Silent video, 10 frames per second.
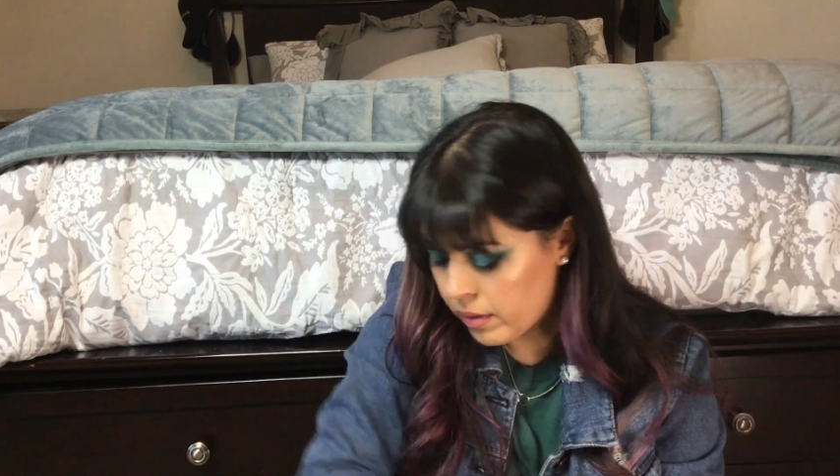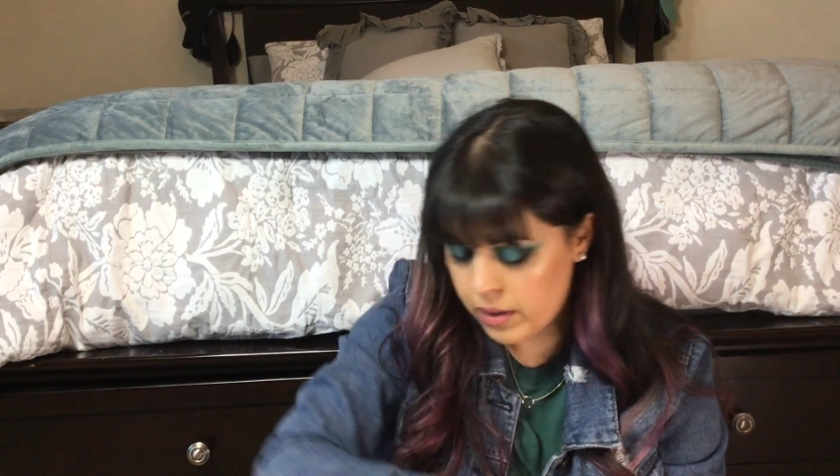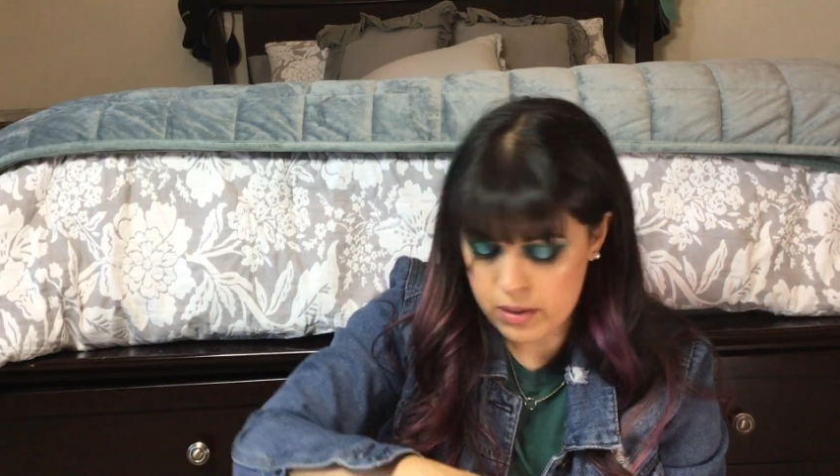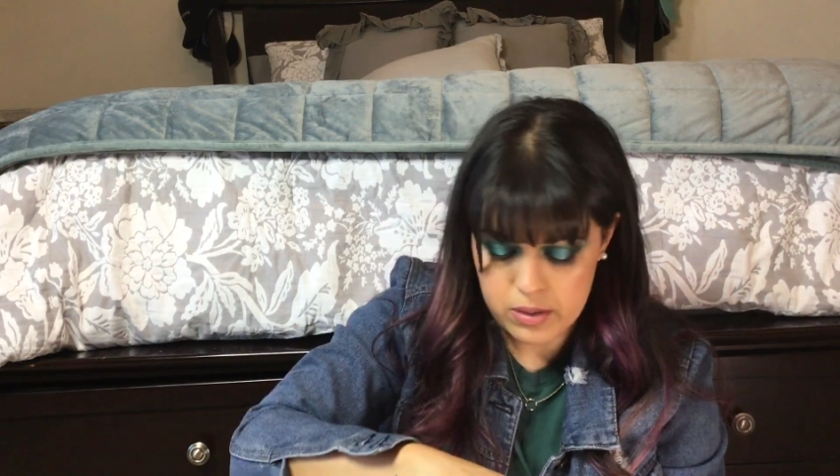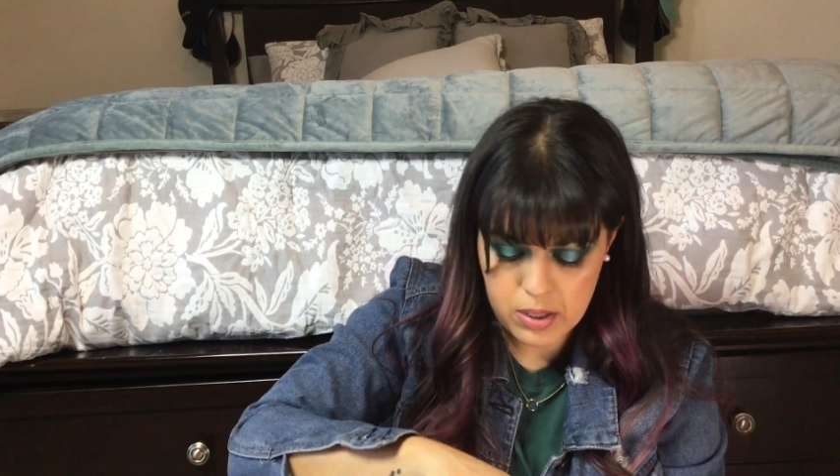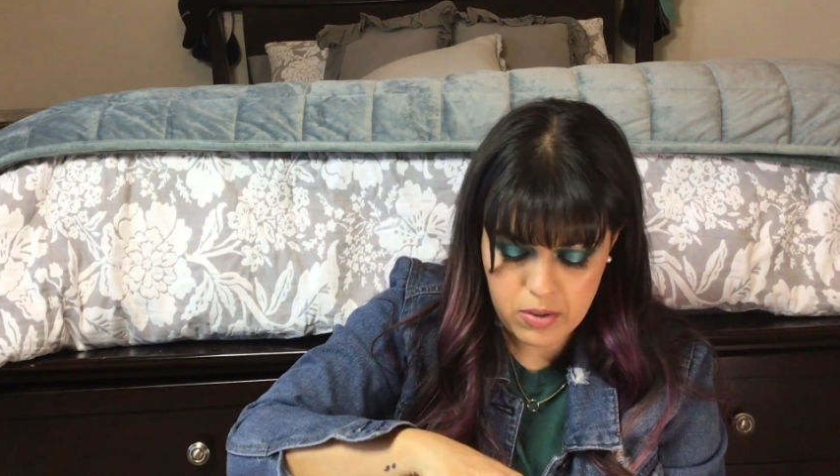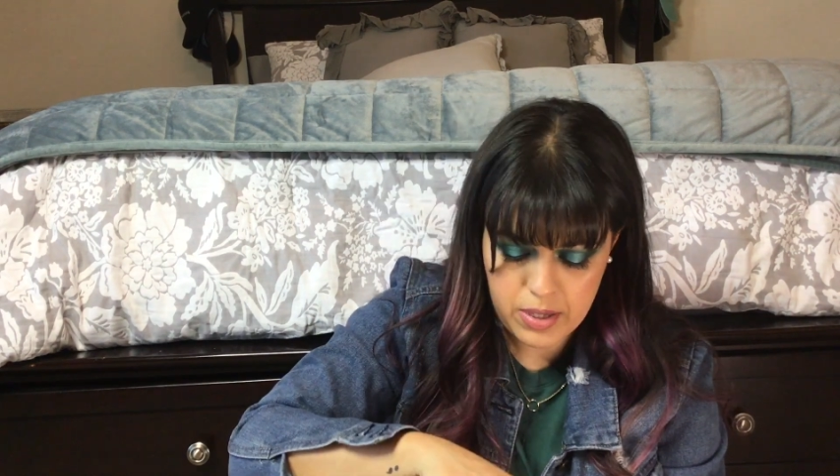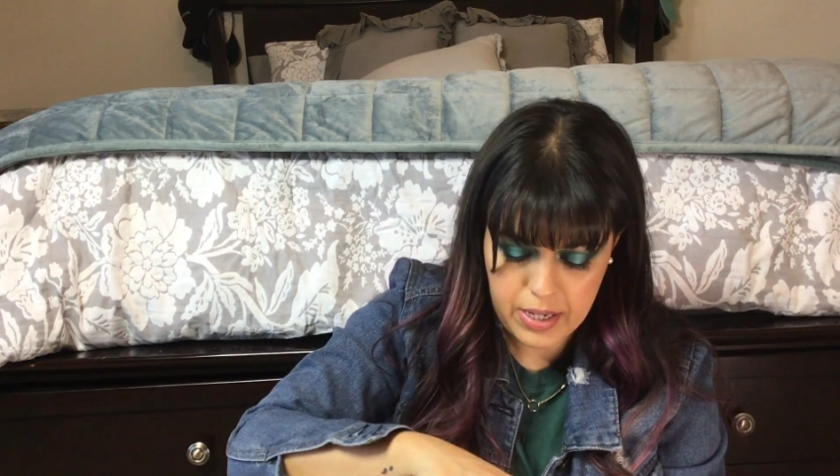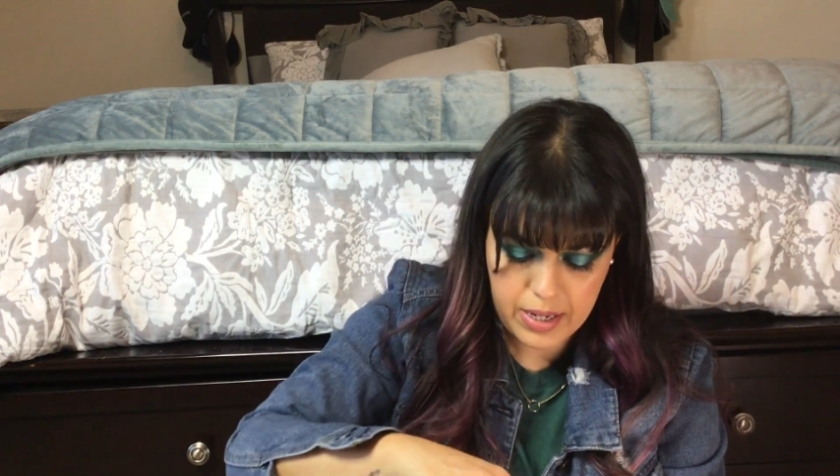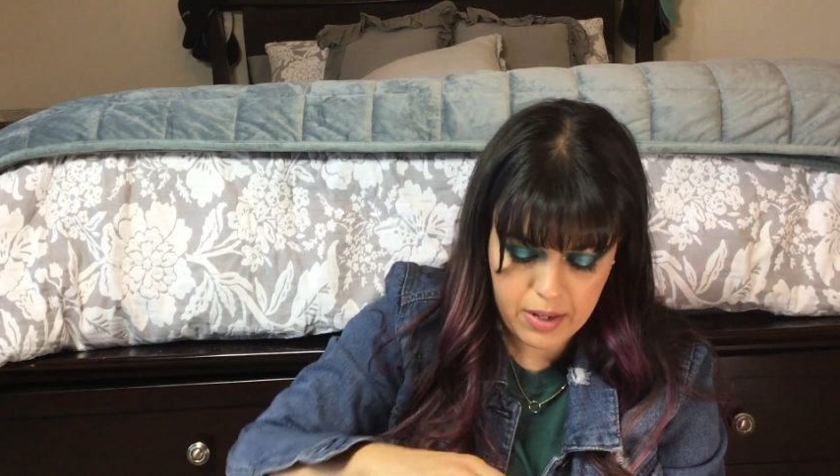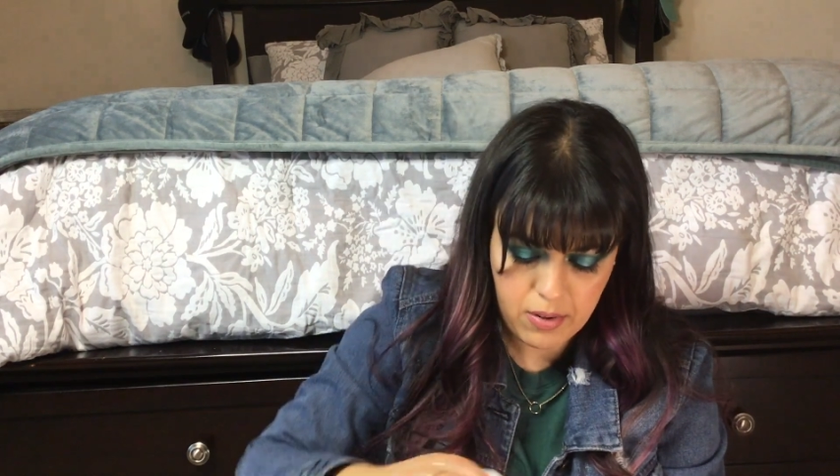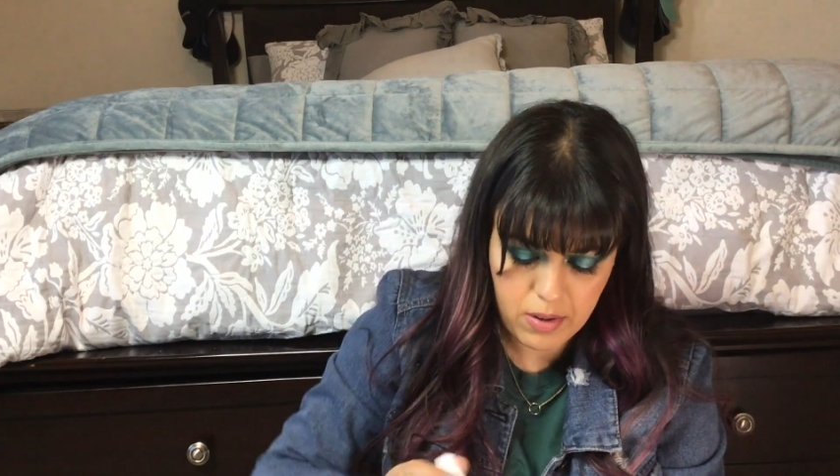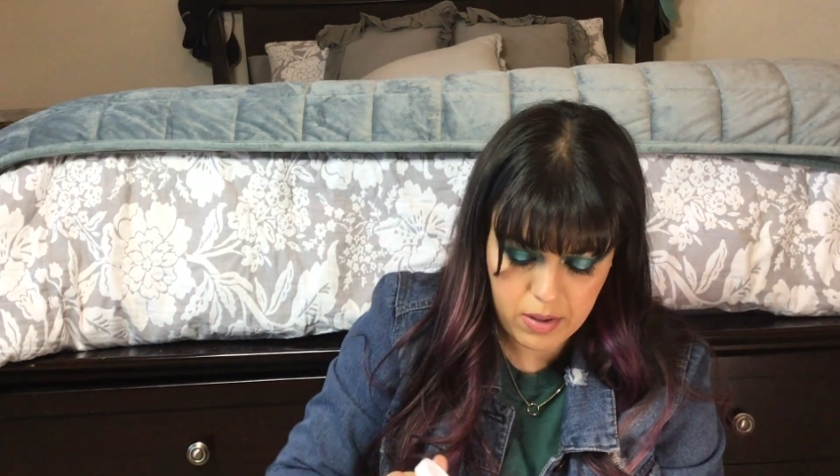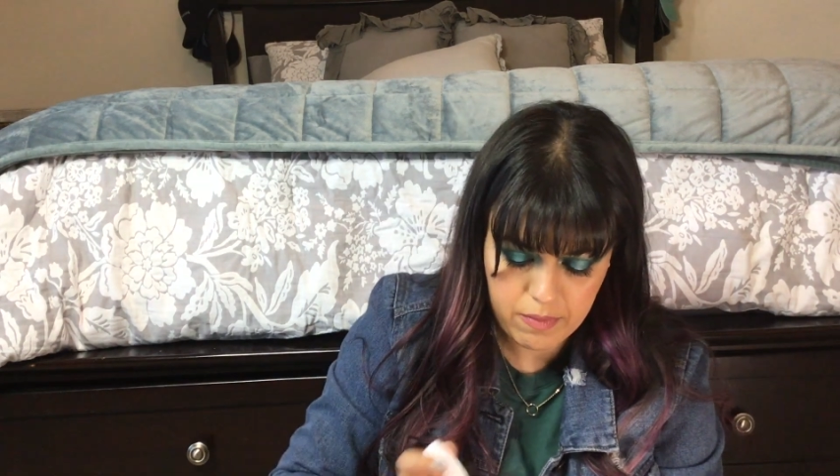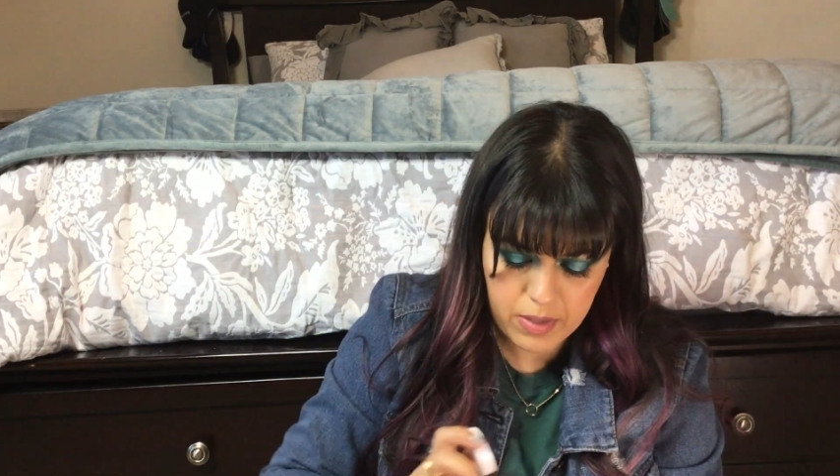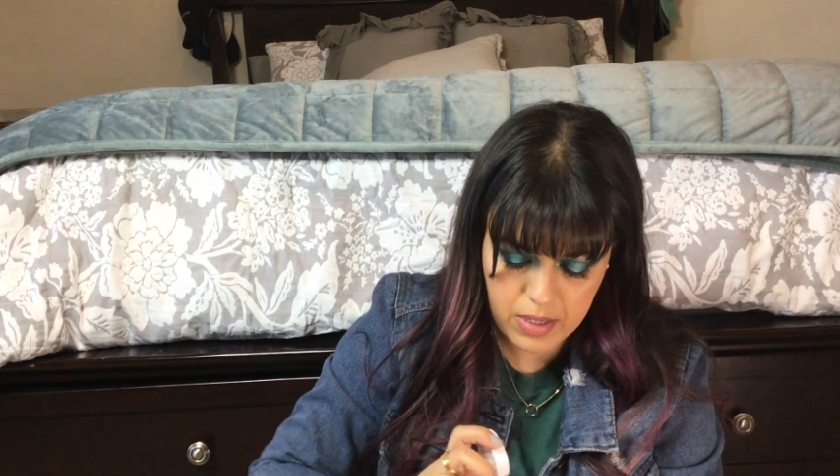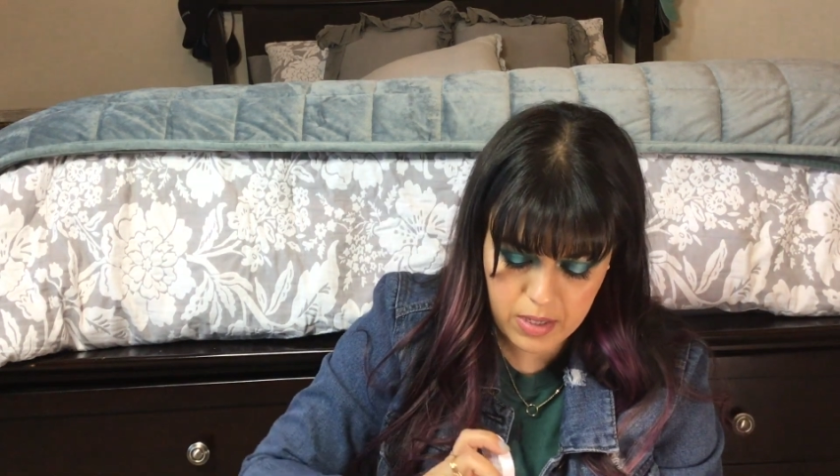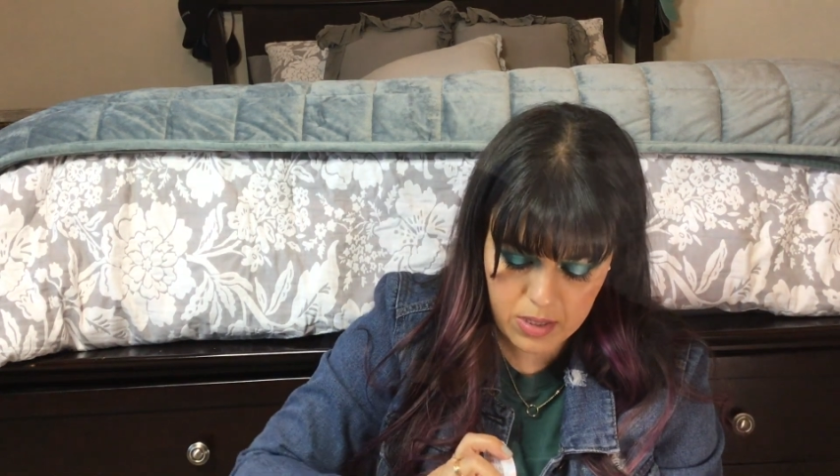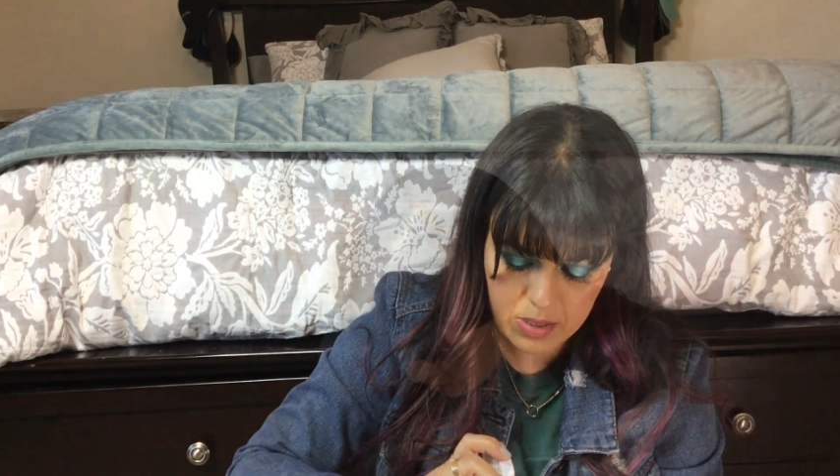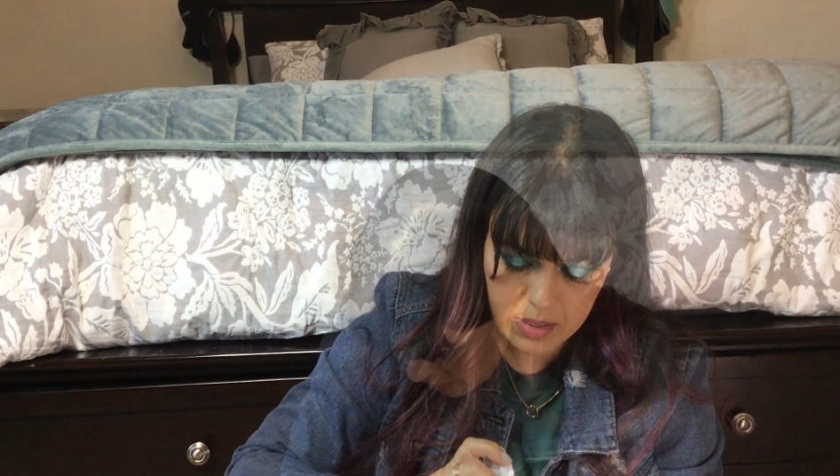because I don't think I need all of these.